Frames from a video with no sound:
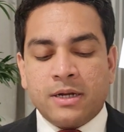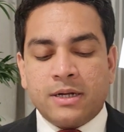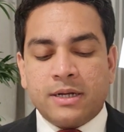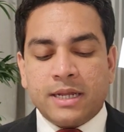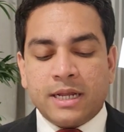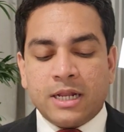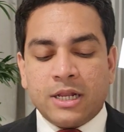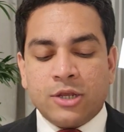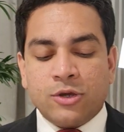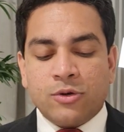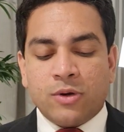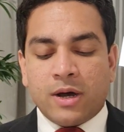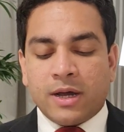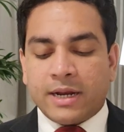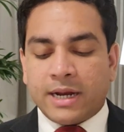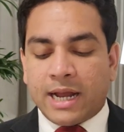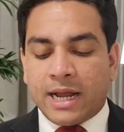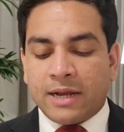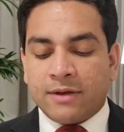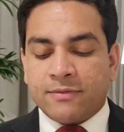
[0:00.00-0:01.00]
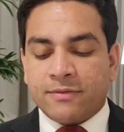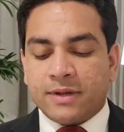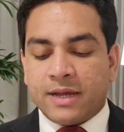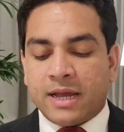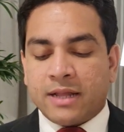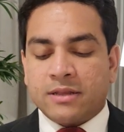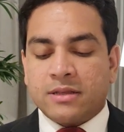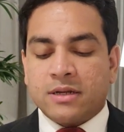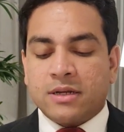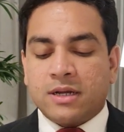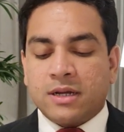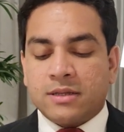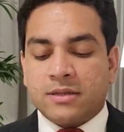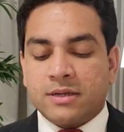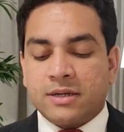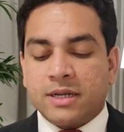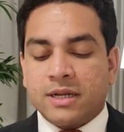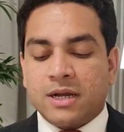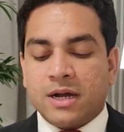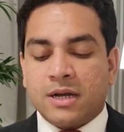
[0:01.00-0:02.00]
till you arrived at the
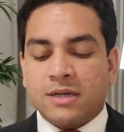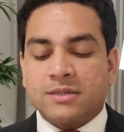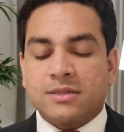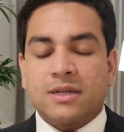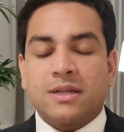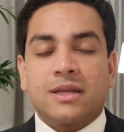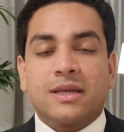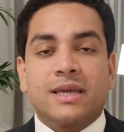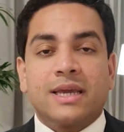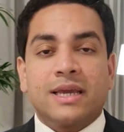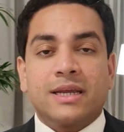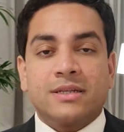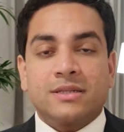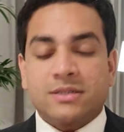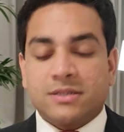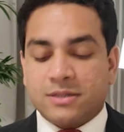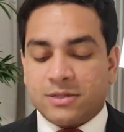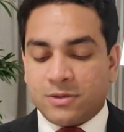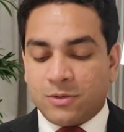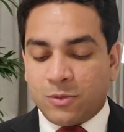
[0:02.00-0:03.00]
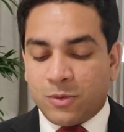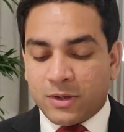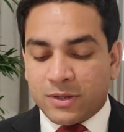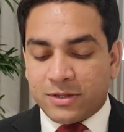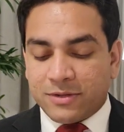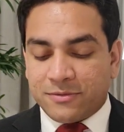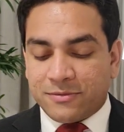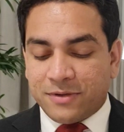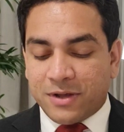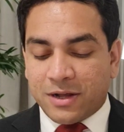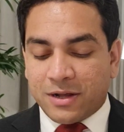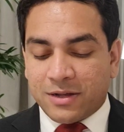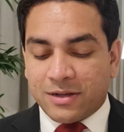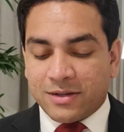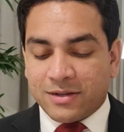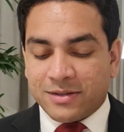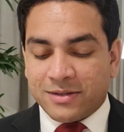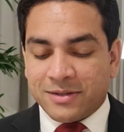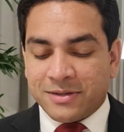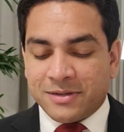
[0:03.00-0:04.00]
Guthrie Castle gates. What the
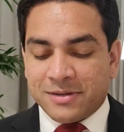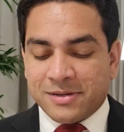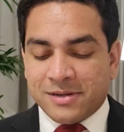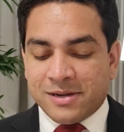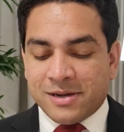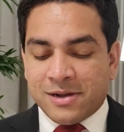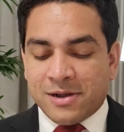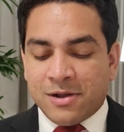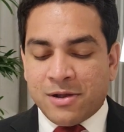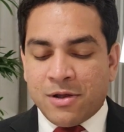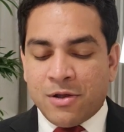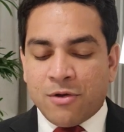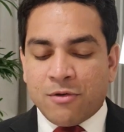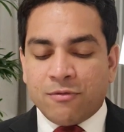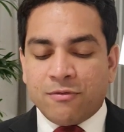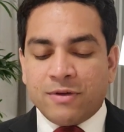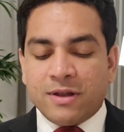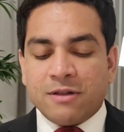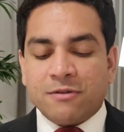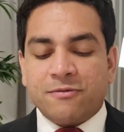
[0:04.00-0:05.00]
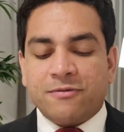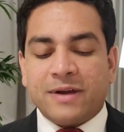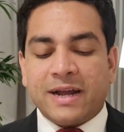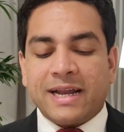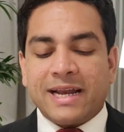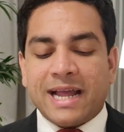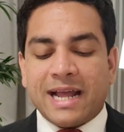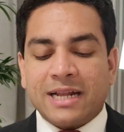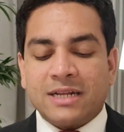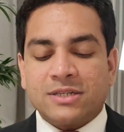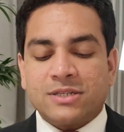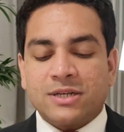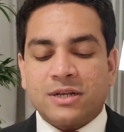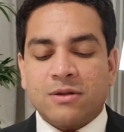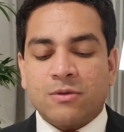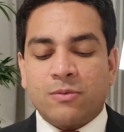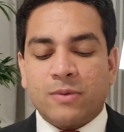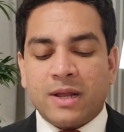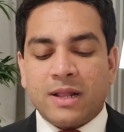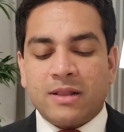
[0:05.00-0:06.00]
fuck? Will
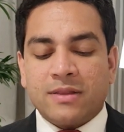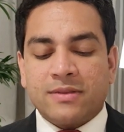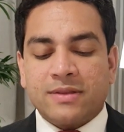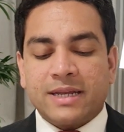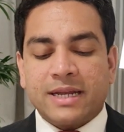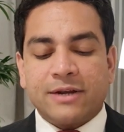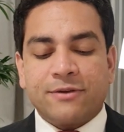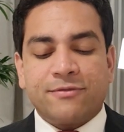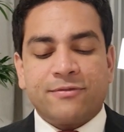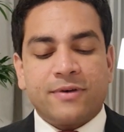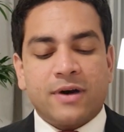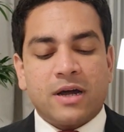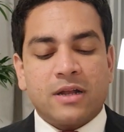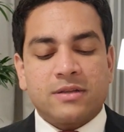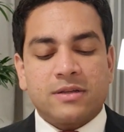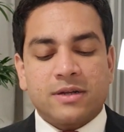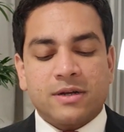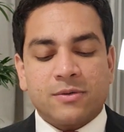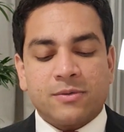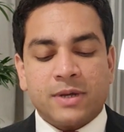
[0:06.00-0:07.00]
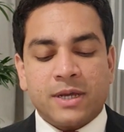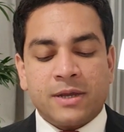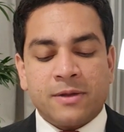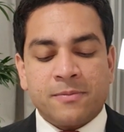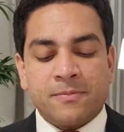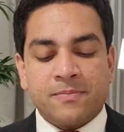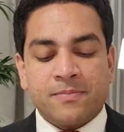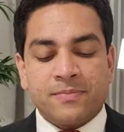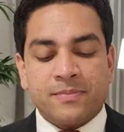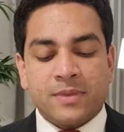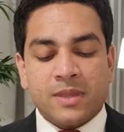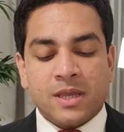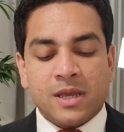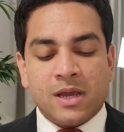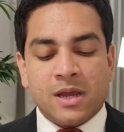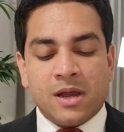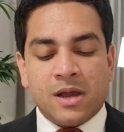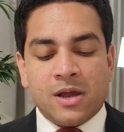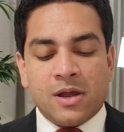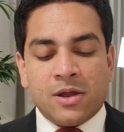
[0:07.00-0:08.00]
financial wealth get farther away?
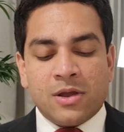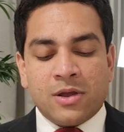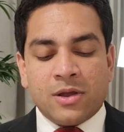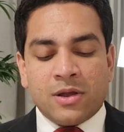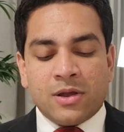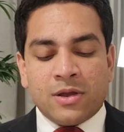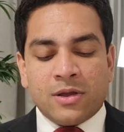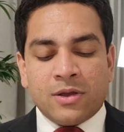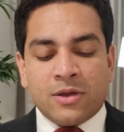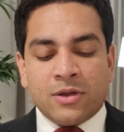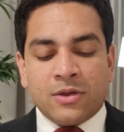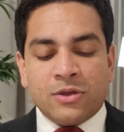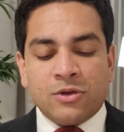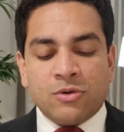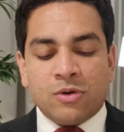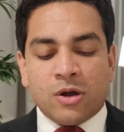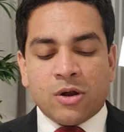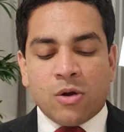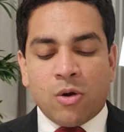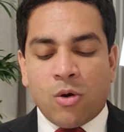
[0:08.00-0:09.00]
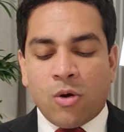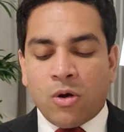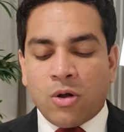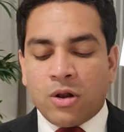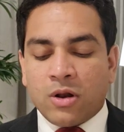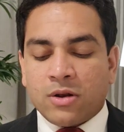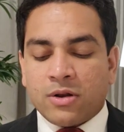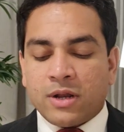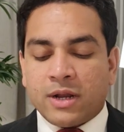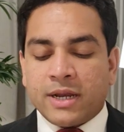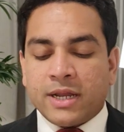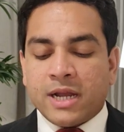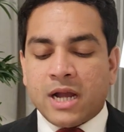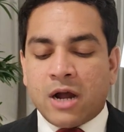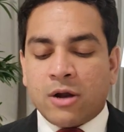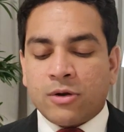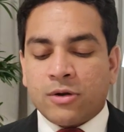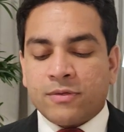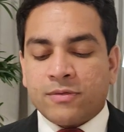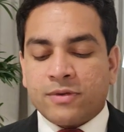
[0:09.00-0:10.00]
You are all running
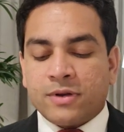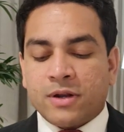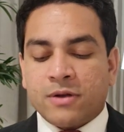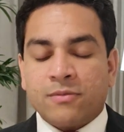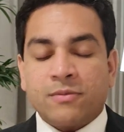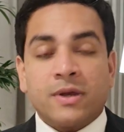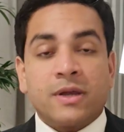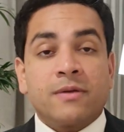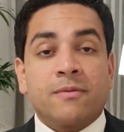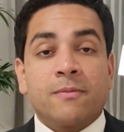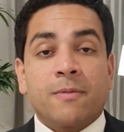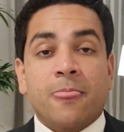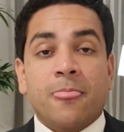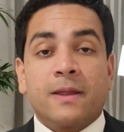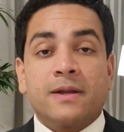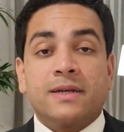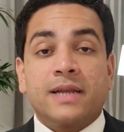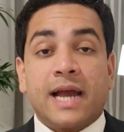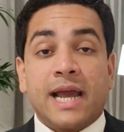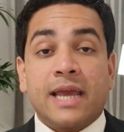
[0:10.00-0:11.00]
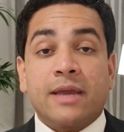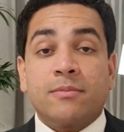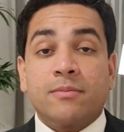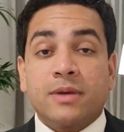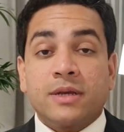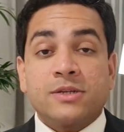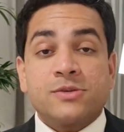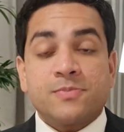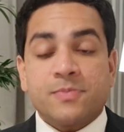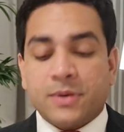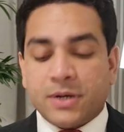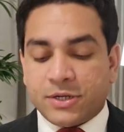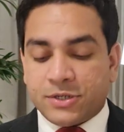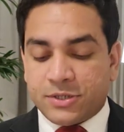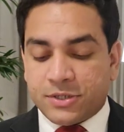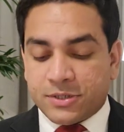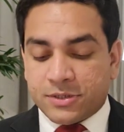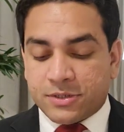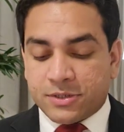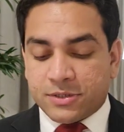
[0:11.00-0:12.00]
out of runway. Time is
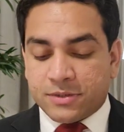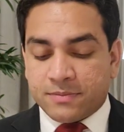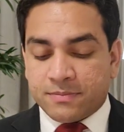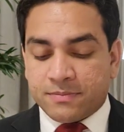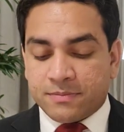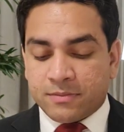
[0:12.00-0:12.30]
precious.